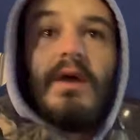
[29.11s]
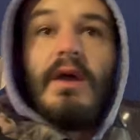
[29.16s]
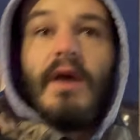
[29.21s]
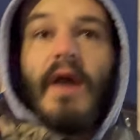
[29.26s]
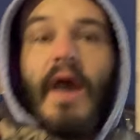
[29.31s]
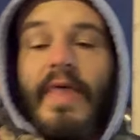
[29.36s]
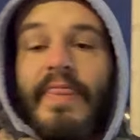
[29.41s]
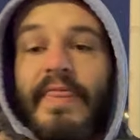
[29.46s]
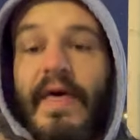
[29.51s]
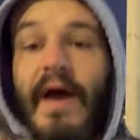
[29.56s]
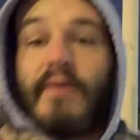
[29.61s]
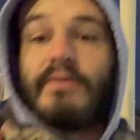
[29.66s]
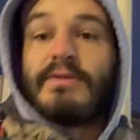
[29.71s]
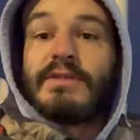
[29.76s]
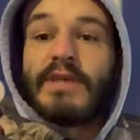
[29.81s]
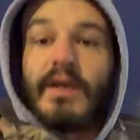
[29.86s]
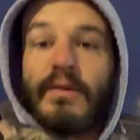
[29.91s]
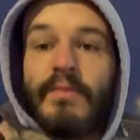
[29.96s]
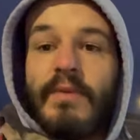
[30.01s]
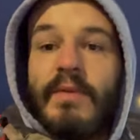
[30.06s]
And that was
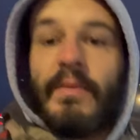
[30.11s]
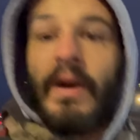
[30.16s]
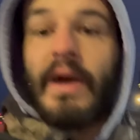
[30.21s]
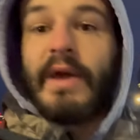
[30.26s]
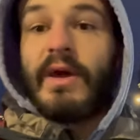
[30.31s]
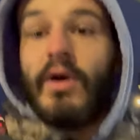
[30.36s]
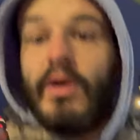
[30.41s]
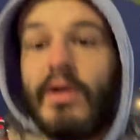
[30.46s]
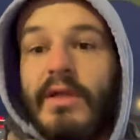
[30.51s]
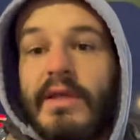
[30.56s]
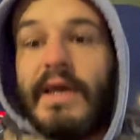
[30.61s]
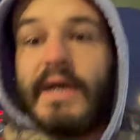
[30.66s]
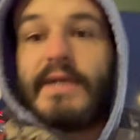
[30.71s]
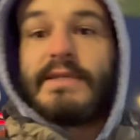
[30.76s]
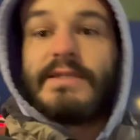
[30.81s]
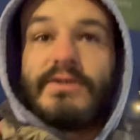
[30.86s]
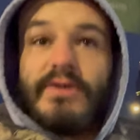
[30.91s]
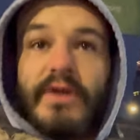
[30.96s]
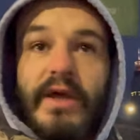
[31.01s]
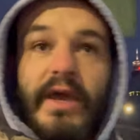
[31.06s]
gonna be my goal
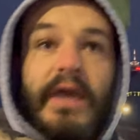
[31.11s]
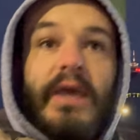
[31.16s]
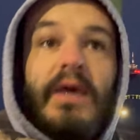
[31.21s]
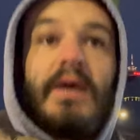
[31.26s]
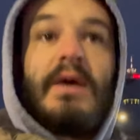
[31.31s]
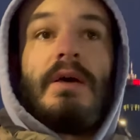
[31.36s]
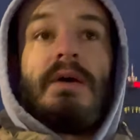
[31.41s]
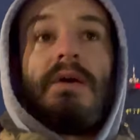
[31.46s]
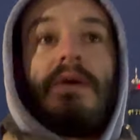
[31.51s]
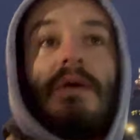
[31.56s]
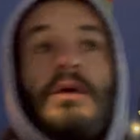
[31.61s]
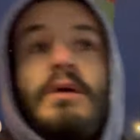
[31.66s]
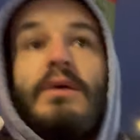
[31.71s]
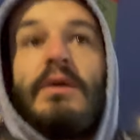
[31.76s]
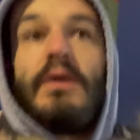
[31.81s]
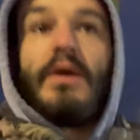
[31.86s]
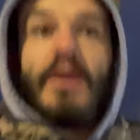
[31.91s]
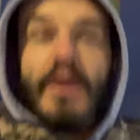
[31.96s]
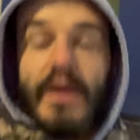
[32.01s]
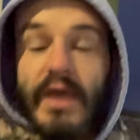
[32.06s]
yesterday.
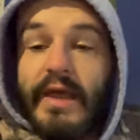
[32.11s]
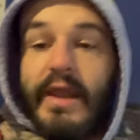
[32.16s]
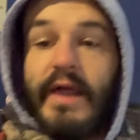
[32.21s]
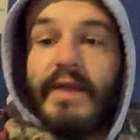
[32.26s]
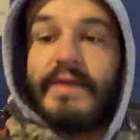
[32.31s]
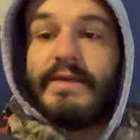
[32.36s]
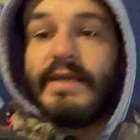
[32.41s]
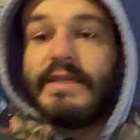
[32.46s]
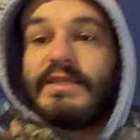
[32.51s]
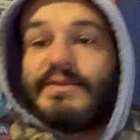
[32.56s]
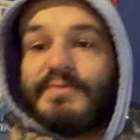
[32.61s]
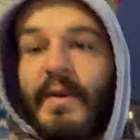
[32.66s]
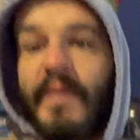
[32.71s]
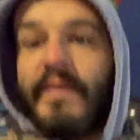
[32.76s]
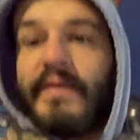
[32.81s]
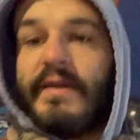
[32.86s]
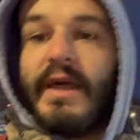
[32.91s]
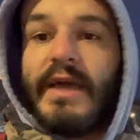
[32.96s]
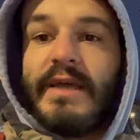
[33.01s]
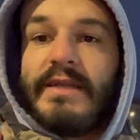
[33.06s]
And I did spend
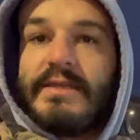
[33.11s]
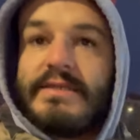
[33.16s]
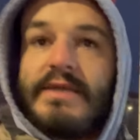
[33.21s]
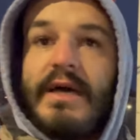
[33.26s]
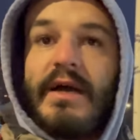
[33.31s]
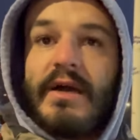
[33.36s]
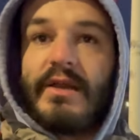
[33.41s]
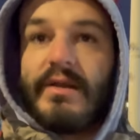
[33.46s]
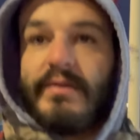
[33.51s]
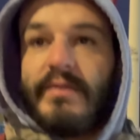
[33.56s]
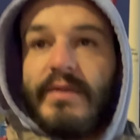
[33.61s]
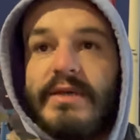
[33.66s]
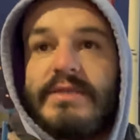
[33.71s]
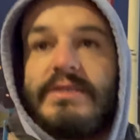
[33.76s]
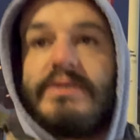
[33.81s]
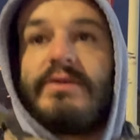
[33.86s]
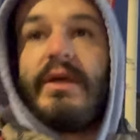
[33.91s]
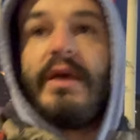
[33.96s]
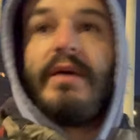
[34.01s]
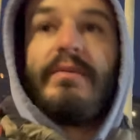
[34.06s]
the day in Zagreb
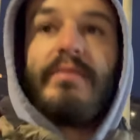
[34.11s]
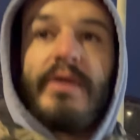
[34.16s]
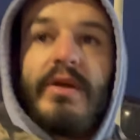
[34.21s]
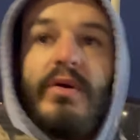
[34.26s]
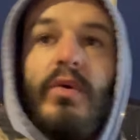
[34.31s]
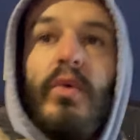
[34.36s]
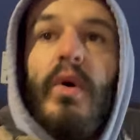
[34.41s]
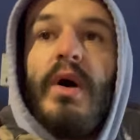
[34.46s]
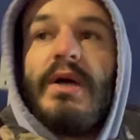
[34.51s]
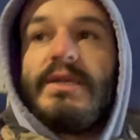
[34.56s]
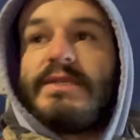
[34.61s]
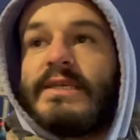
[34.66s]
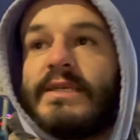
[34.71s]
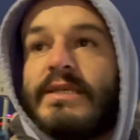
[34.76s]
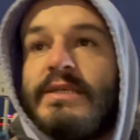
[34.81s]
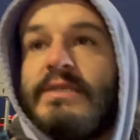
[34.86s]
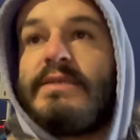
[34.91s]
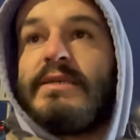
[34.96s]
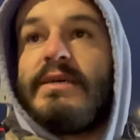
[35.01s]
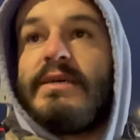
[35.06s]
yesterday, but it wasn't